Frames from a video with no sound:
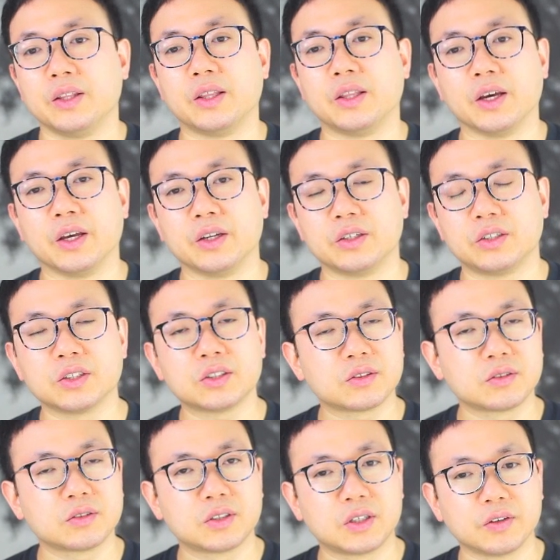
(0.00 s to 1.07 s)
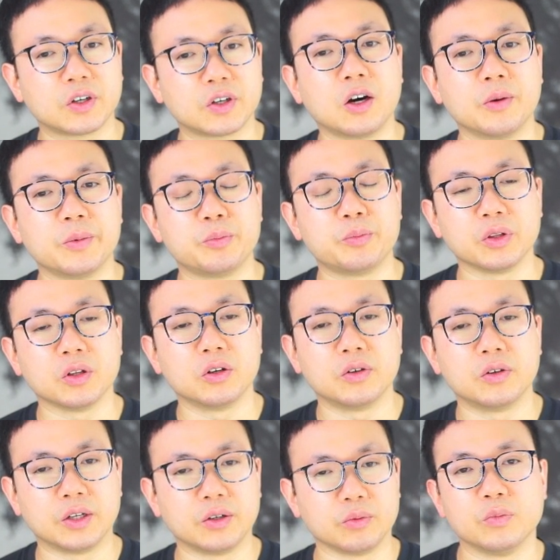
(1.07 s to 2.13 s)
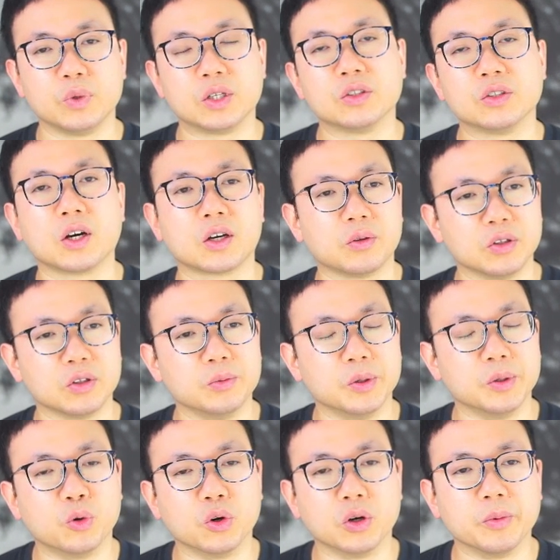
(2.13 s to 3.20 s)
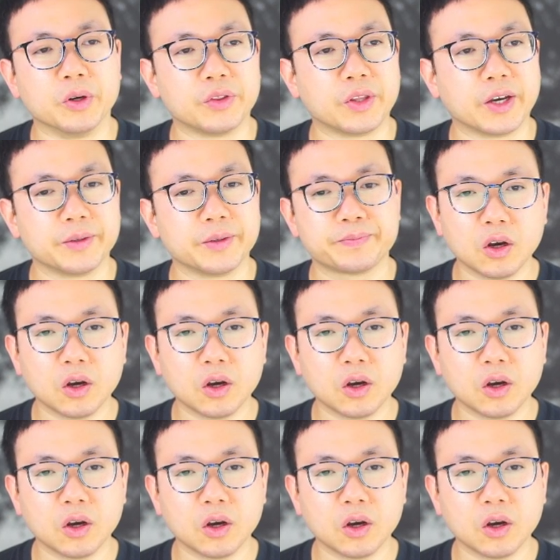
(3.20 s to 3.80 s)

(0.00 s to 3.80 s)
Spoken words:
then just give a comment below and we can talk a little bit more about that.